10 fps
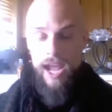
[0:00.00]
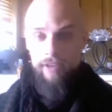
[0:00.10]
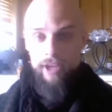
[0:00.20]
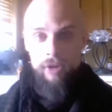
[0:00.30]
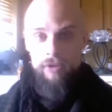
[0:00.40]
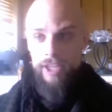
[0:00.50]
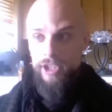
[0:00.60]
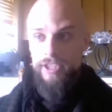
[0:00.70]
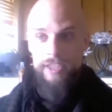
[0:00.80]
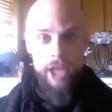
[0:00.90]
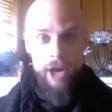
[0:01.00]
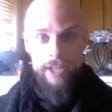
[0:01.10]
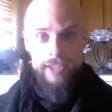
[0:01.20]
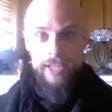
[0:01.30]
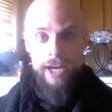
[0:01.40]
and they just sit there
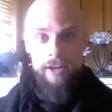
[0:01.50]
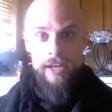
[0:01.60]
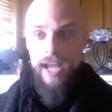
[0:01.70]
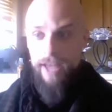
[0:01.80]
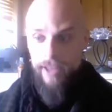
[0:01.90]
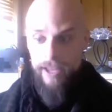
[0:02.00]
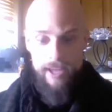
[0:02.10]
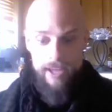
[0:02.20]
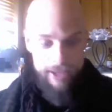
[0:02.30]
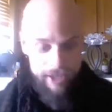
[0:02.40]
and stare, and they